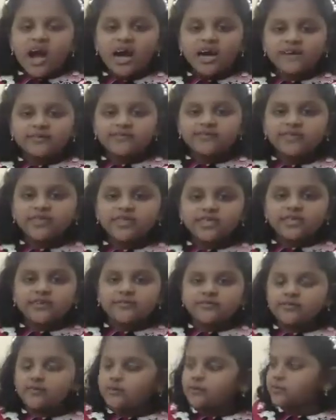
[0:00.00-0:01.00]
After the
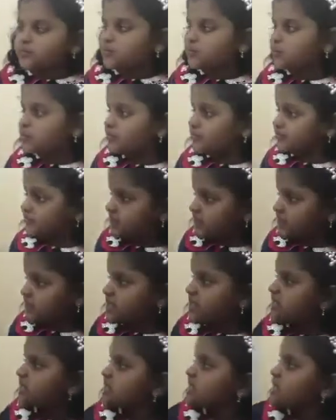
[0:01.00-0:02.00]
full moon
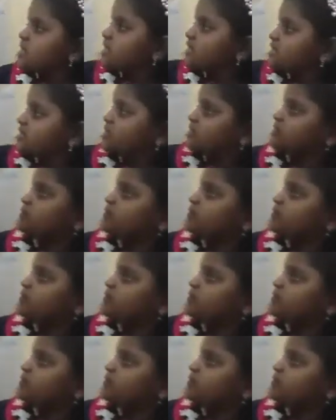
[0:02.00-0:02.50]
phase, the